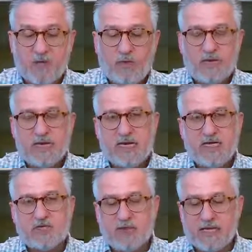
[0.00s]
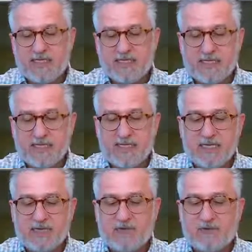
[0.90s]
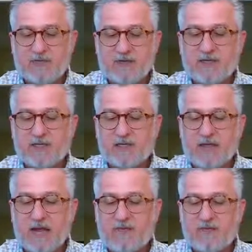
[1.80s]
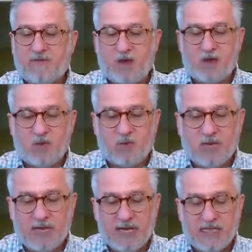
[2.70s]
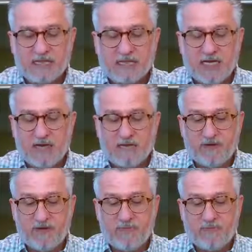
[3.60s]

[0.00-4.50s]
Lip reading: What a contrast it is to reflect on the life of our Lord and Savior.